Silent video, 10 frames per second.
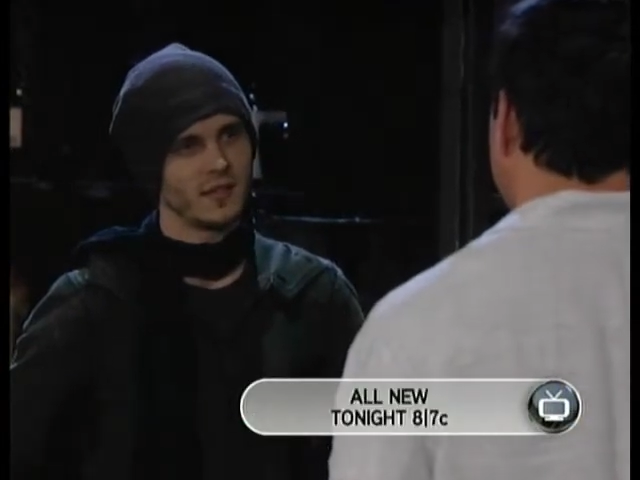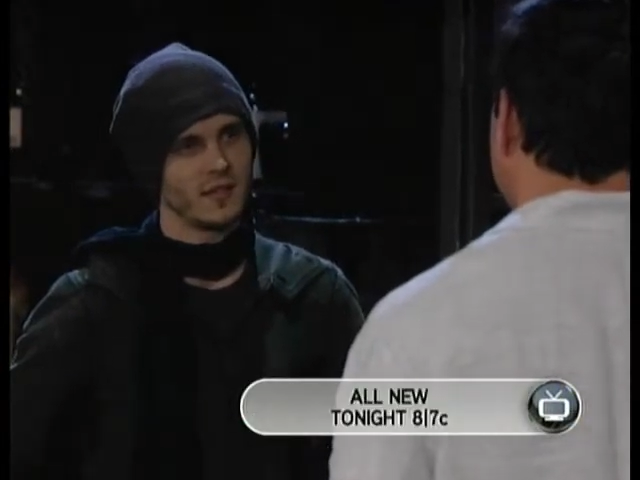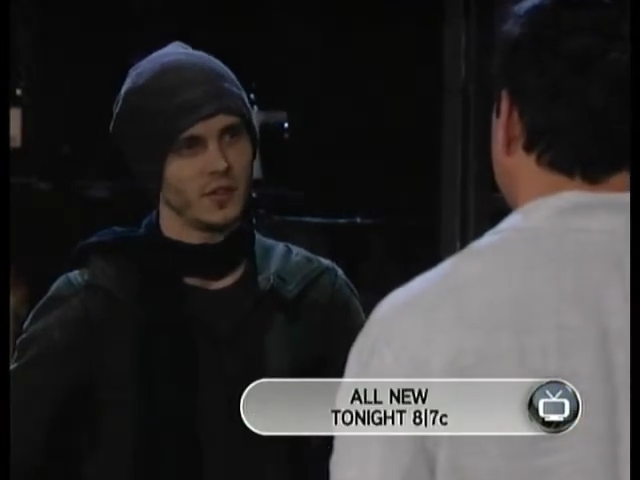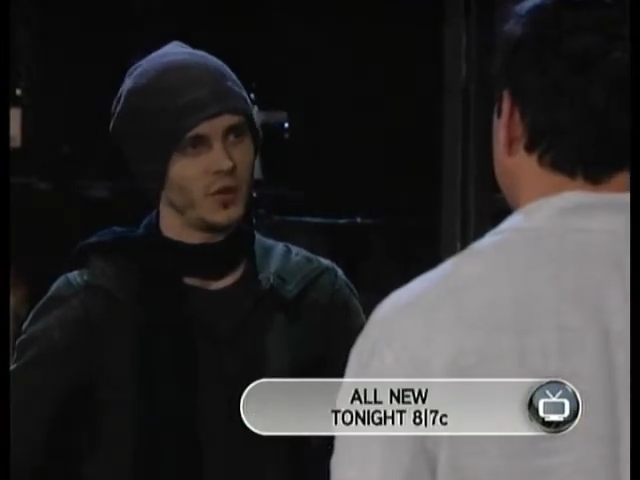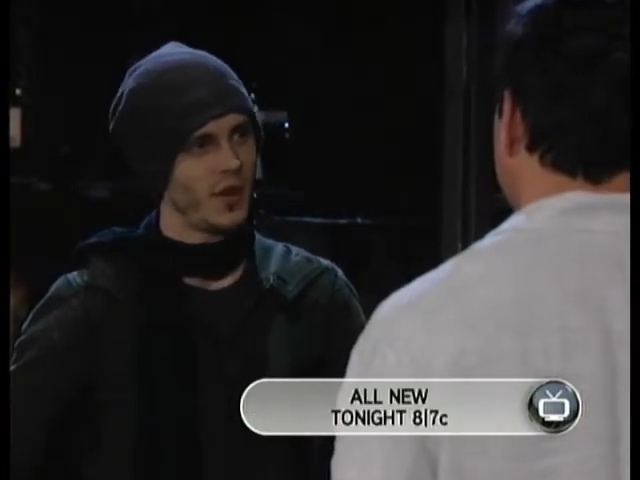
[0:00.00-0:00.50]

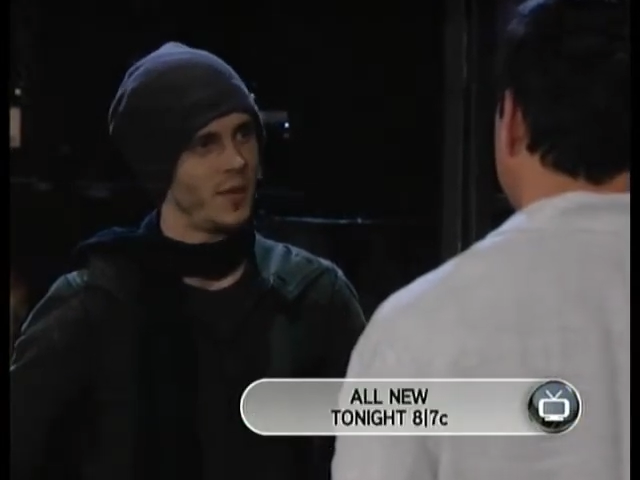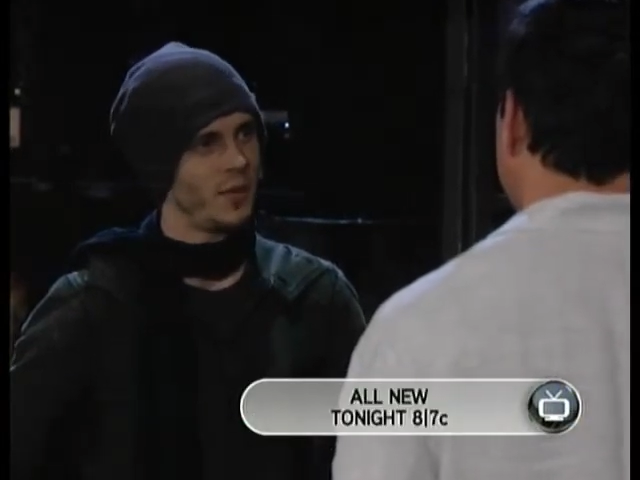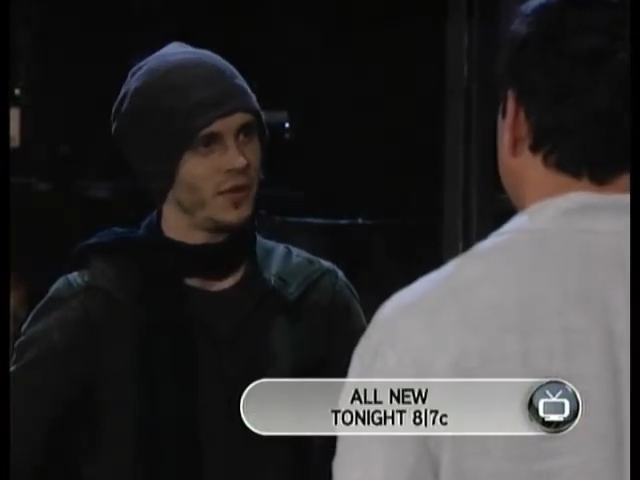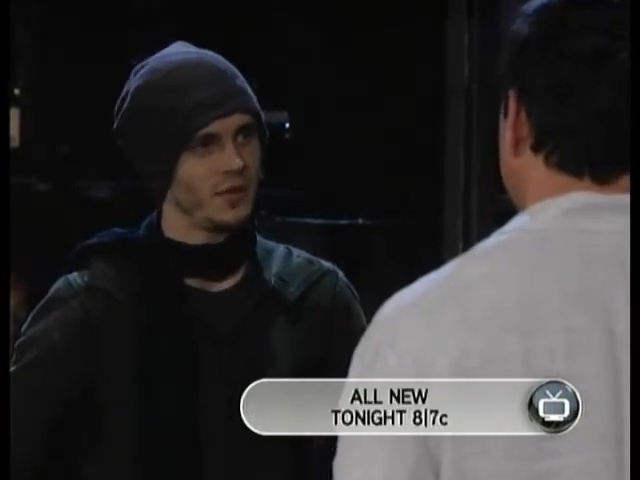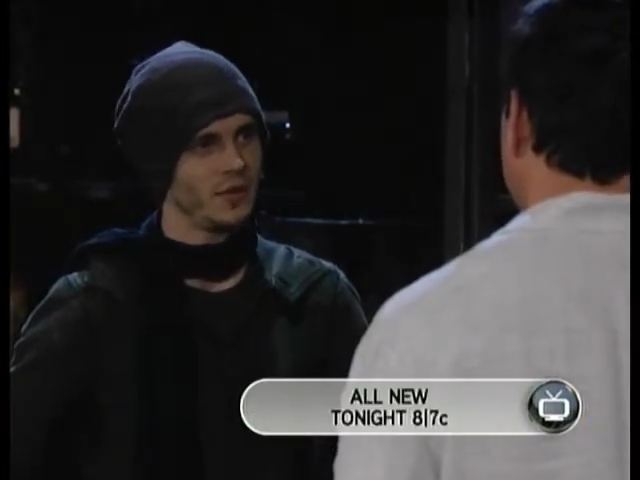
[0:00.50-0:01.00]
Your
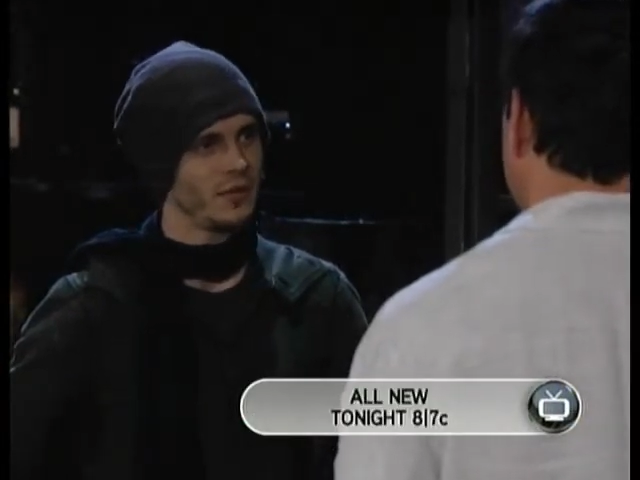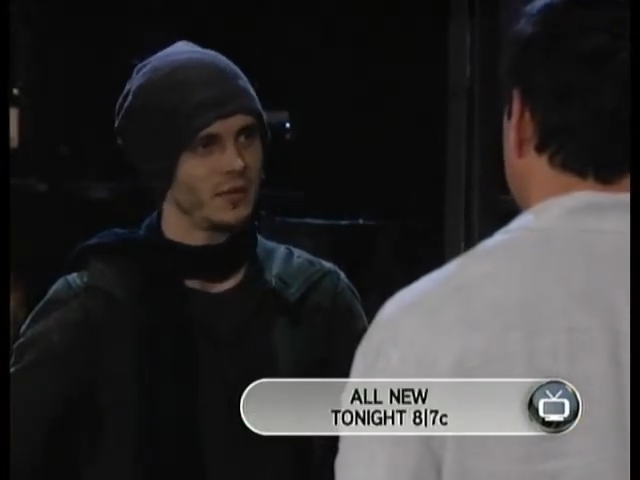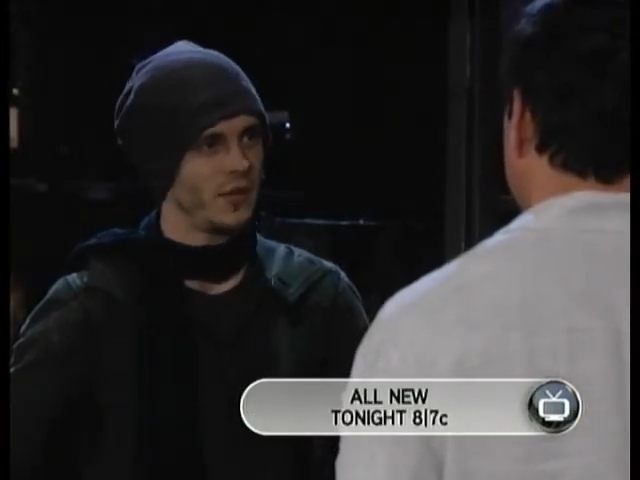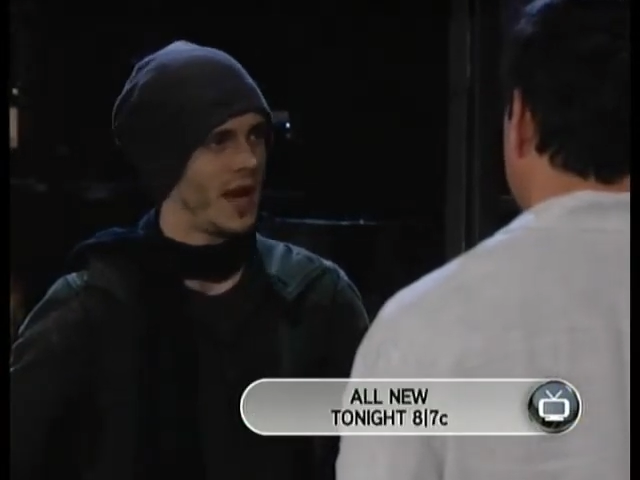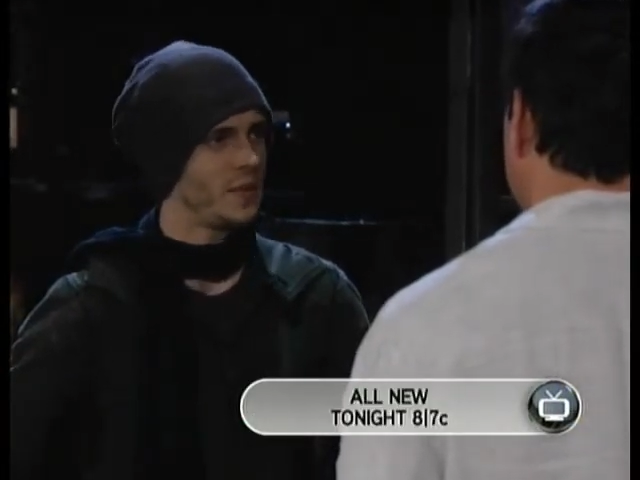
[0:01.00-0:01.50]
grandmother
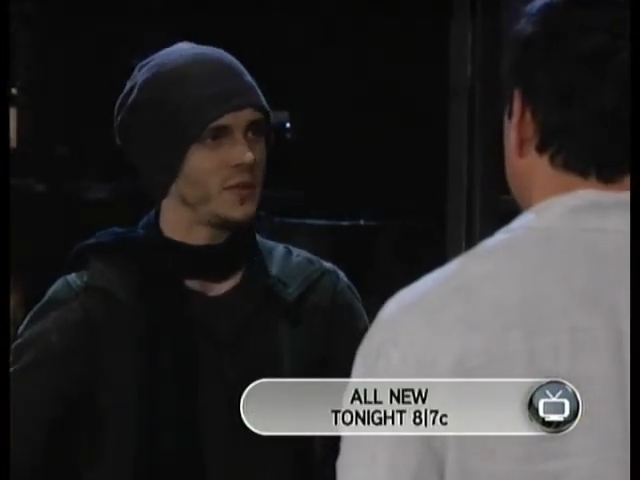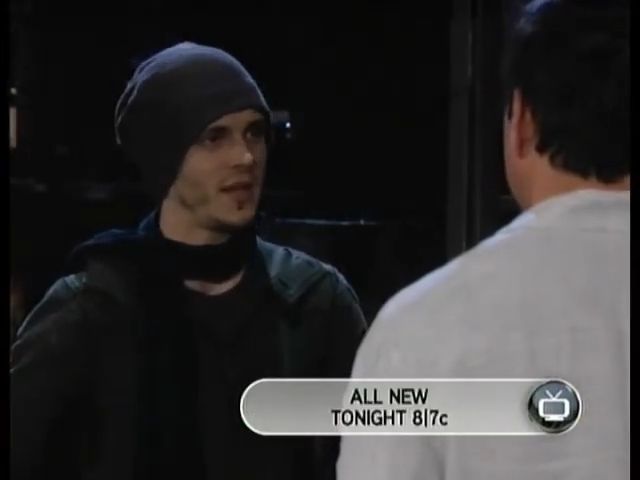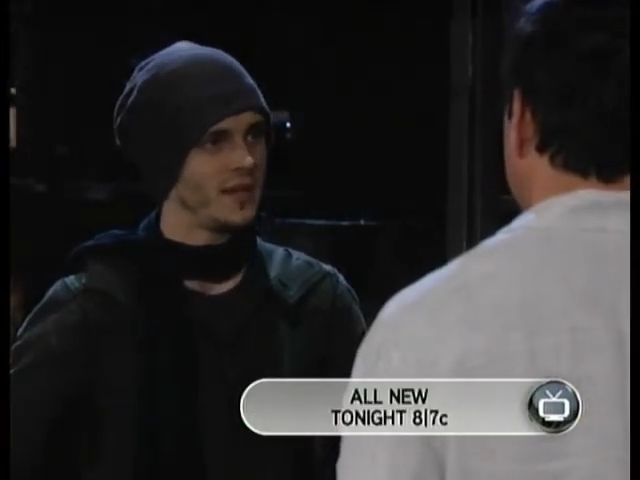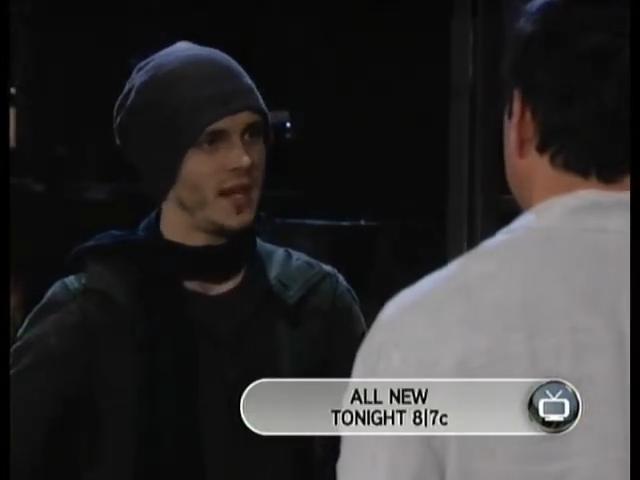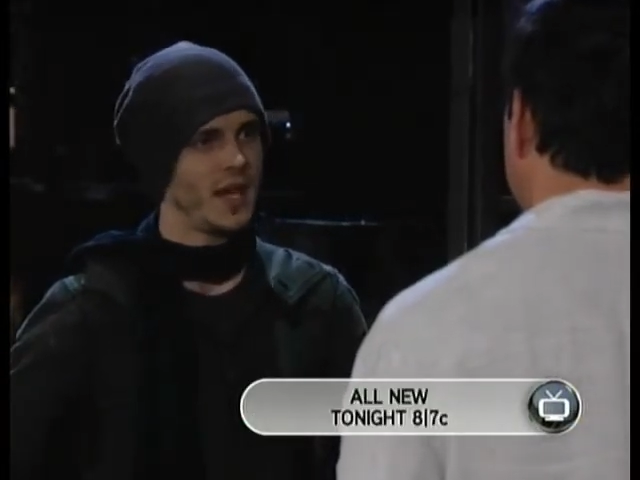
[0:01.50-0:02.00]
grabbed
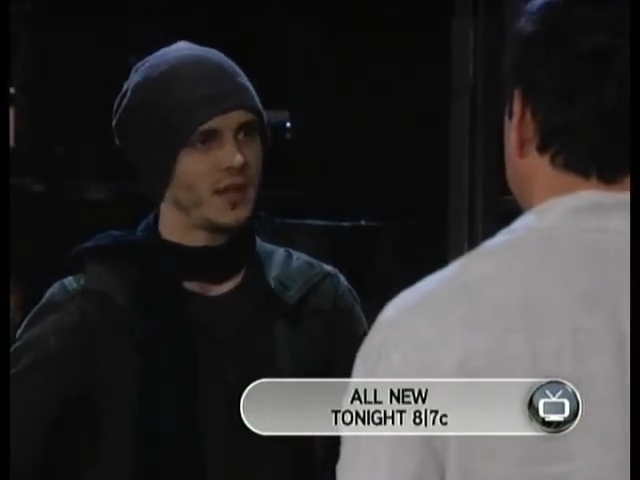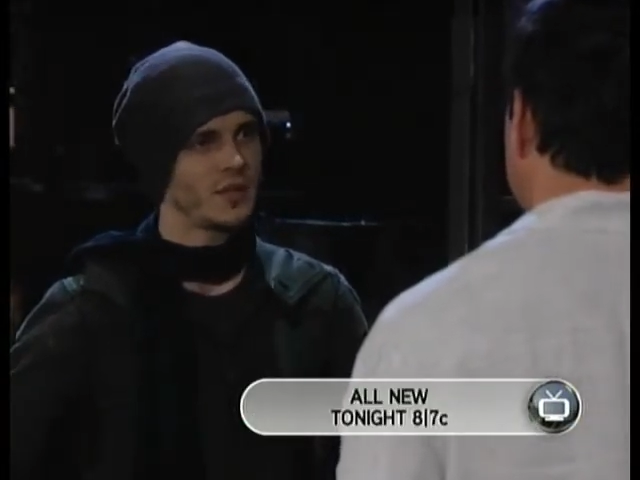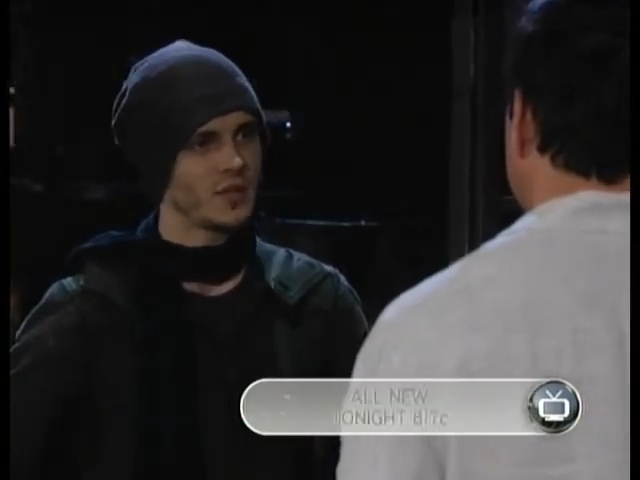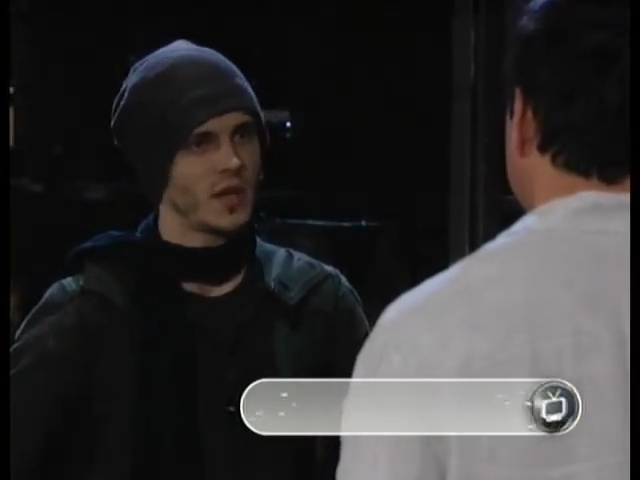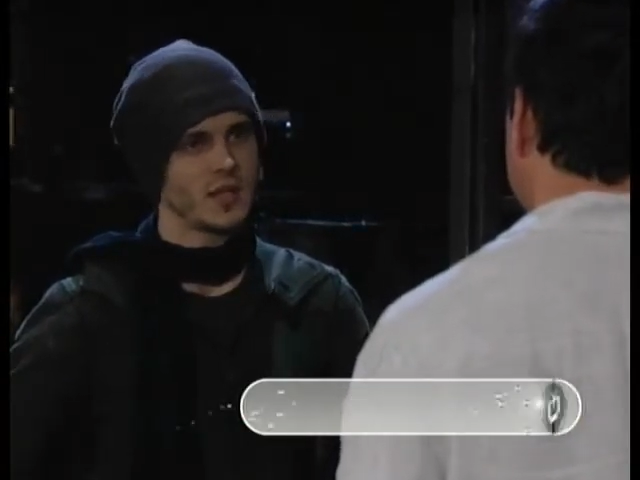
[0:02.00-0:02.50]
my dad and
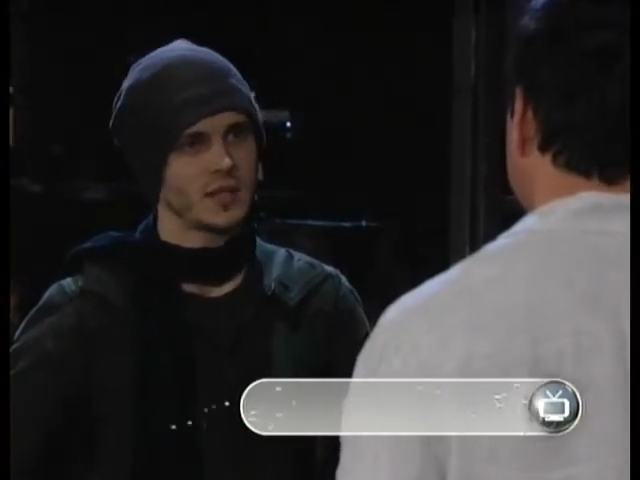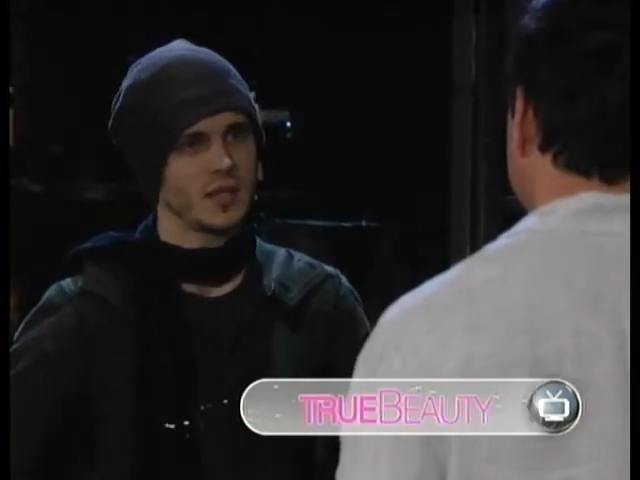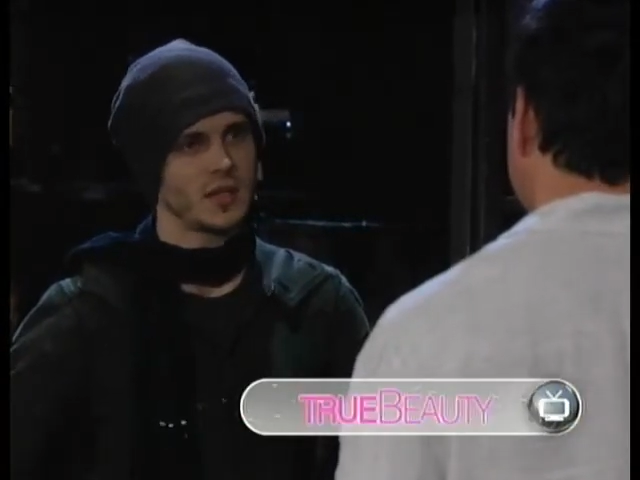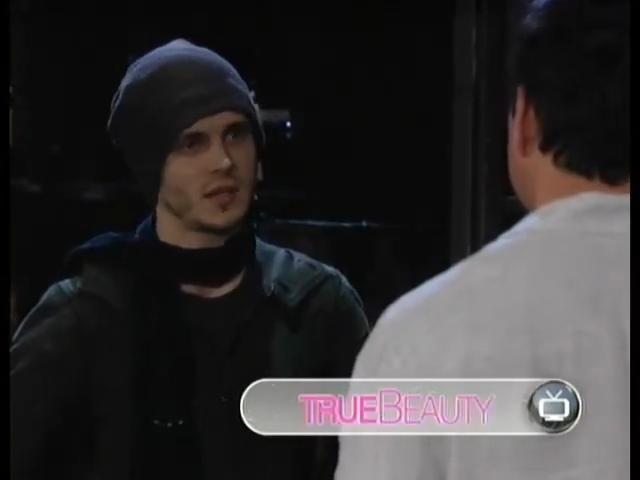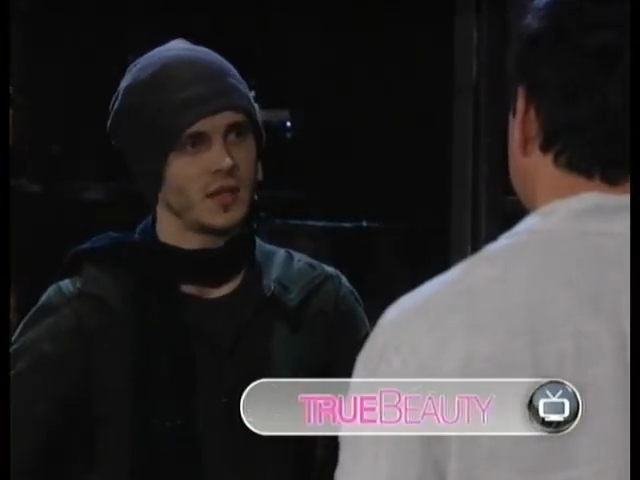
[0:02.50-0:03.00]

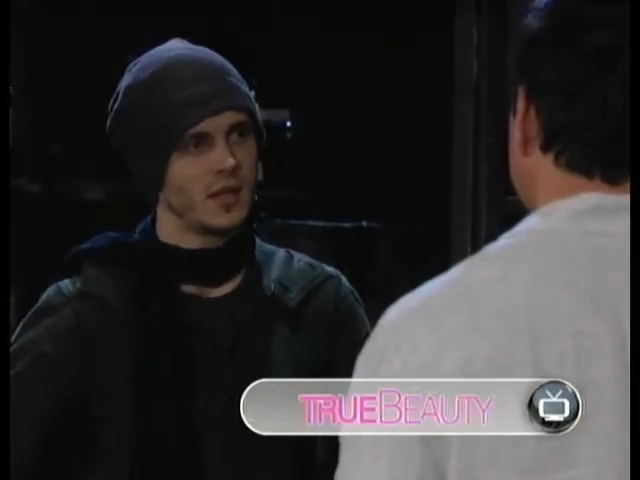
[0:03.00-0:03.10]
Tracy and